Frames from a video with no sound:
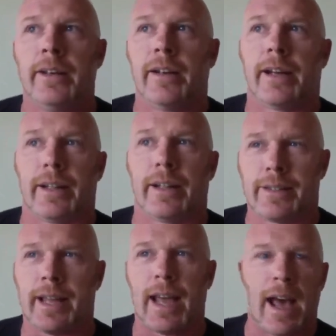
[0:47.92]
and
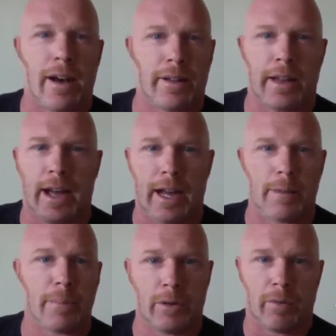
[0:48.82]
stay out of the hype
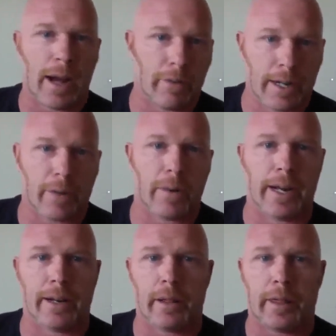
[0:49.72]
and rhetoric
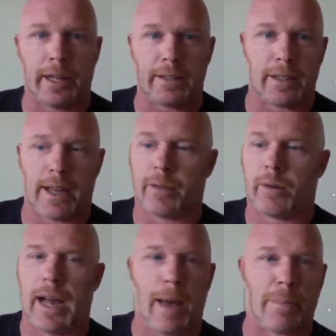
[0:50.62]
when things like what
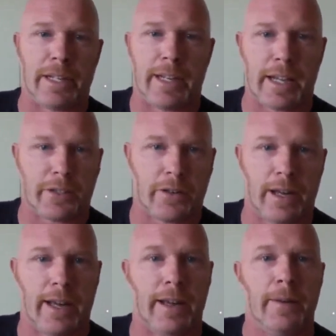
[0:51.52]
happened
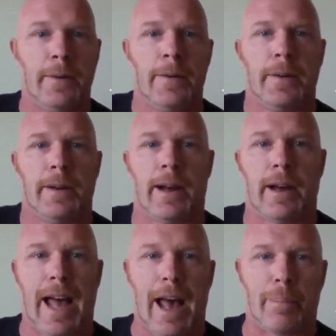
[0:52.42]
yesterday
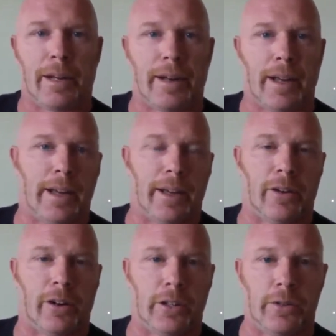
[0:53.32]
happen and are
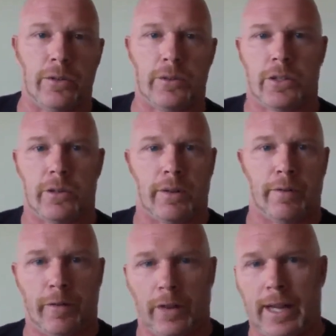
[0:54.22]
used to
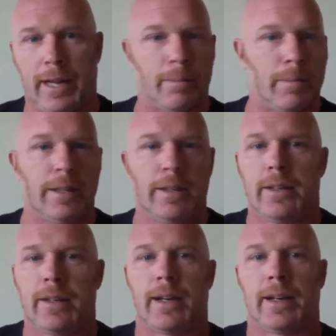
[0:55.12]
inflame
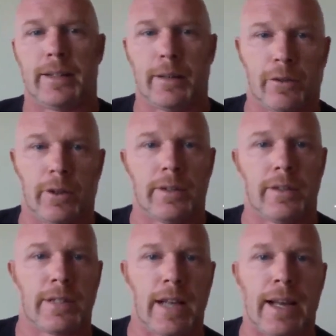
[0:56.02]
different
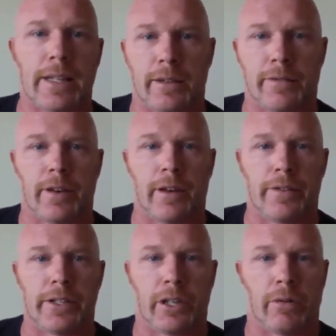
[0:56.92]
sides of
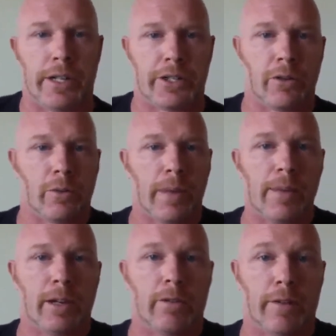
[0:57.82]
each equation, or maybe,
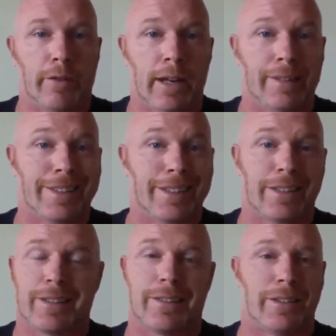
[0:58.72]
quite frankly,
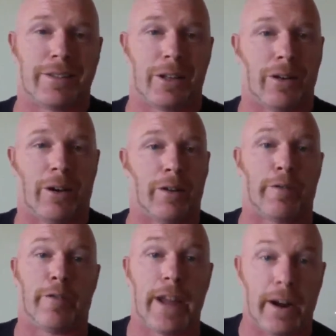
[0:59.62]
just that aren't
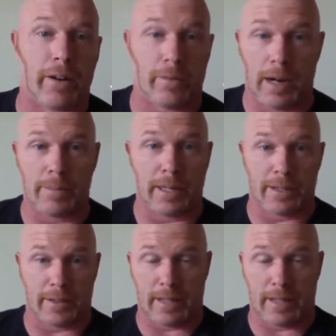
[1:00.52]
fair, right? Because a lot